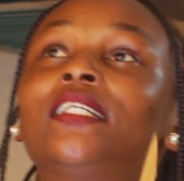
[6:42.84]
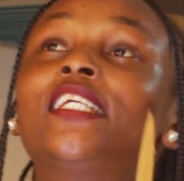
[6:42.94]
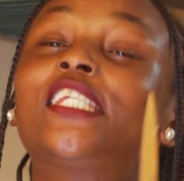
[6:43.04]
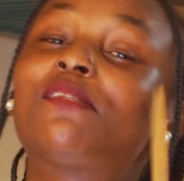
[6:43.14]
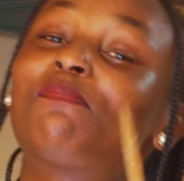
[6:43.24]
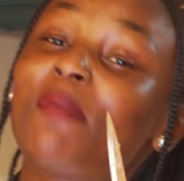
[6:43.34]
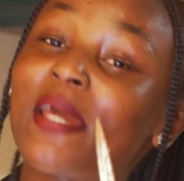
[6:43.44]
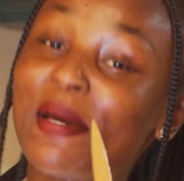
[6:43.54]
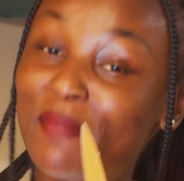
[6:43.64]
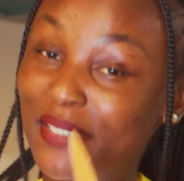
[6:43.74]
They
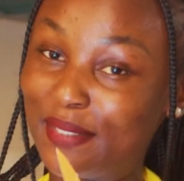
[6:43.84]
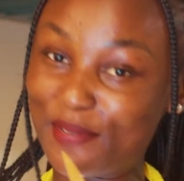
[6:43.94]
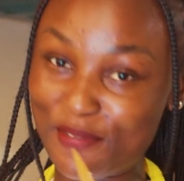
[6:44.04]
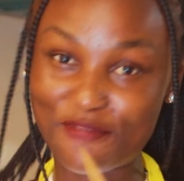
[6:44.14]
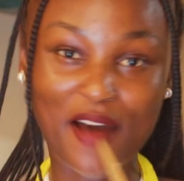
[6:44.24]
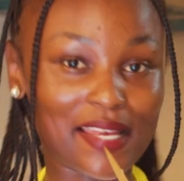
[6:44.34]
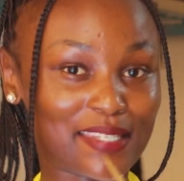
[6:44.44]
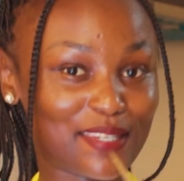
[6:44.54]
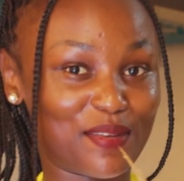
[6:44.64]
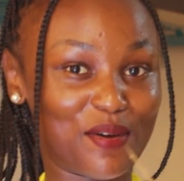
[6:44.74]
speak a bit too
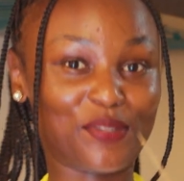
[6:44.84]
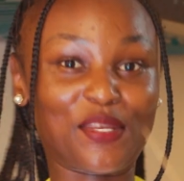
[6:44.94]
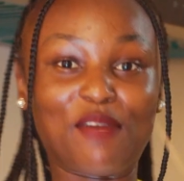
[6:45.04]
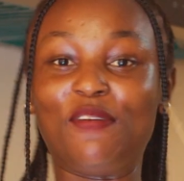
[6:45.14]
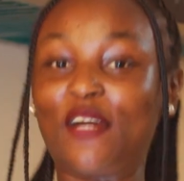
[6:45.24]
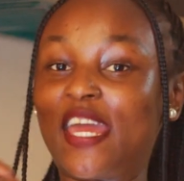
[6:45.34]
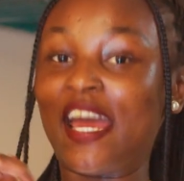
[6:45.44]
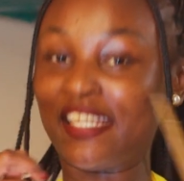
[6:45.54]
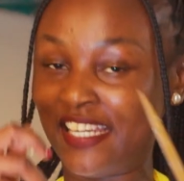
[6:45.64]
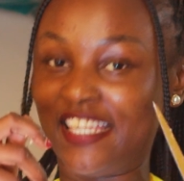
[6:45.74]
fast though, so if you're
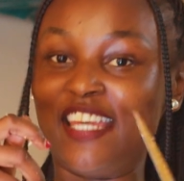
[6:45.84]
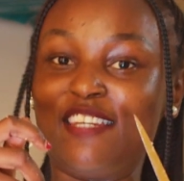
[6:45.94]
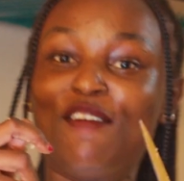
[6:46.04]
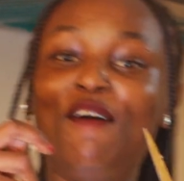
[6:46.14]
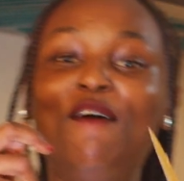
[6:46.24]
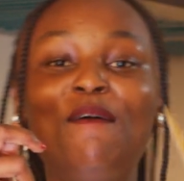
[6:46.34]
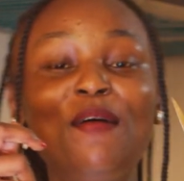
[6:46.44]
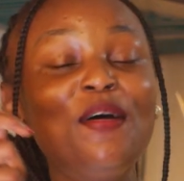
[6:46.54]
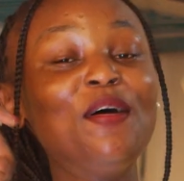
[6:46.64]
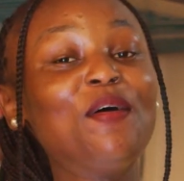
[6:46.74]
Kenyan and you
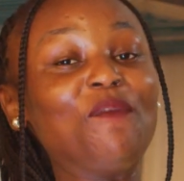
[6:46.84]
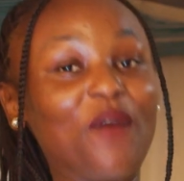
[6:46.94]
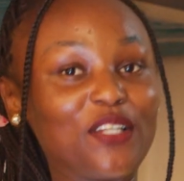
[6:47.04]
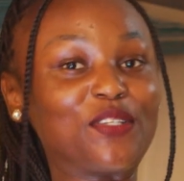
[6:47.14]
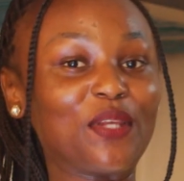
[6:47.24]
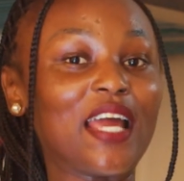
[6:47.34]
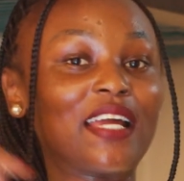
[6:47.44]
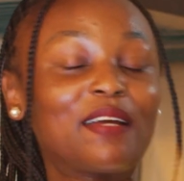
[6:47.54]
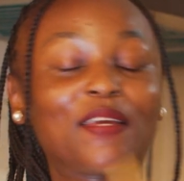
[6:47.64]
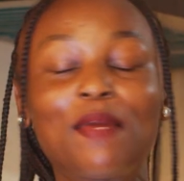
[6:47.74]
want to
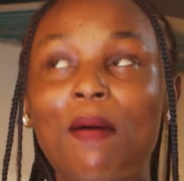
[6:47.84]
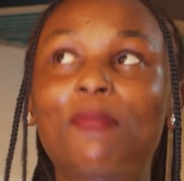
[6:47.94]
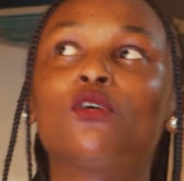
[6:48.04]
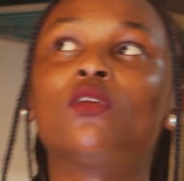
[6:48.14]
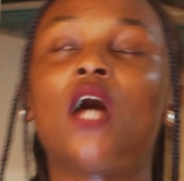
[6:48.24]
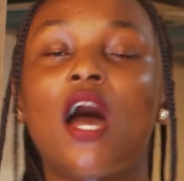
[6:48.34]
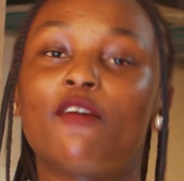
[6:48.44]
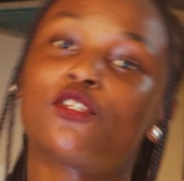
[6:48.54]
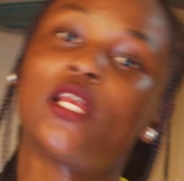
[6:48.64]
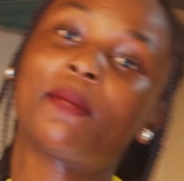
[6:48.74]
like keep up, you'd
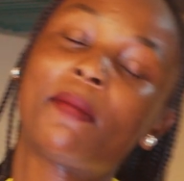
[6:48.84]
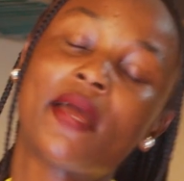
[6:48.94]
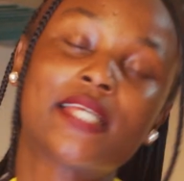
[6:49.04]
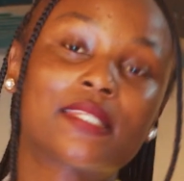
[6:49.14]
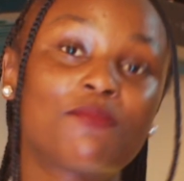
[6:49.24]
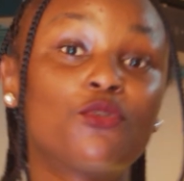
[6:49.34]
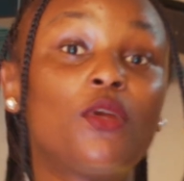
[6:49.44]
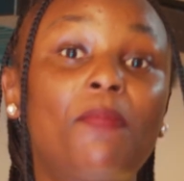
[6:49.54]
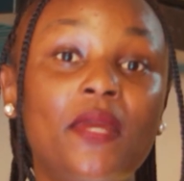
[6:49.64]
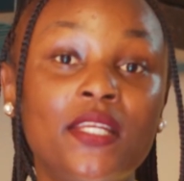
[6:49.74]
have to like maybe ask them to
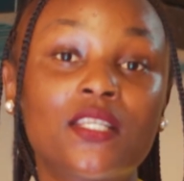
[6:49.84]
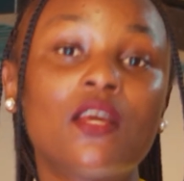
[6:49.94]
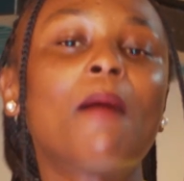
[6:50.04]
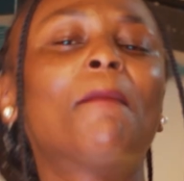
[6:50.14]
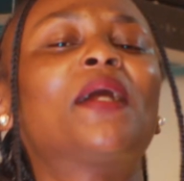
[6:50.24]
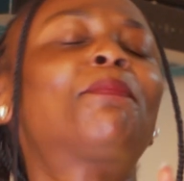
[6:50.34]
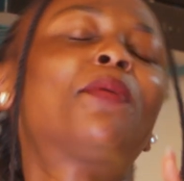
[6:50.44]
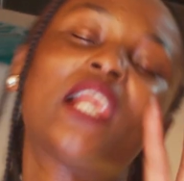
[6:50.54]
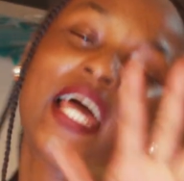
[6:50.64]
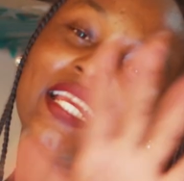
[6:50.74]
repeat, but
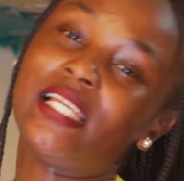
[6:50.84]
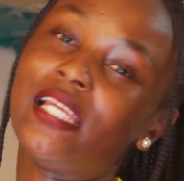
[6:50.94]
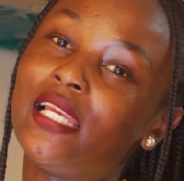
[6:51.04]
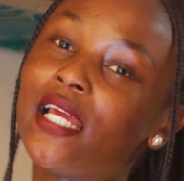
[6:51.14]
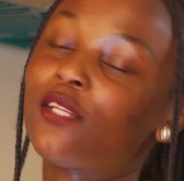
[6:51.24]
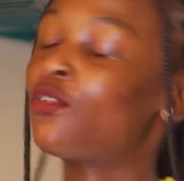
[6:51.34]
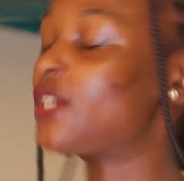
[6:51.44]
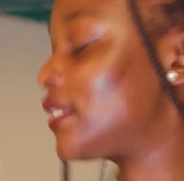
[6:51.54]
politely, like don't